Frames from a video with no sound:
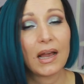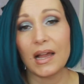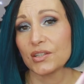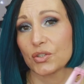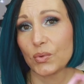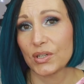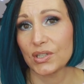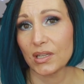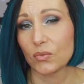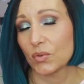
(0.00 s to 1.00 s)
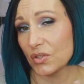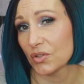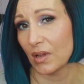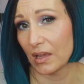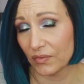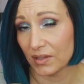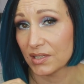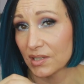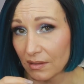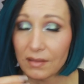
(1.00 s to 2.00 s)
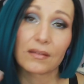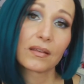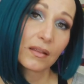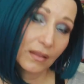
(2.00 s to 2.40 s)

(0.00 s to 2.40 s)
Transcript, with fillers: I just wish that it wasn't so heavily scented.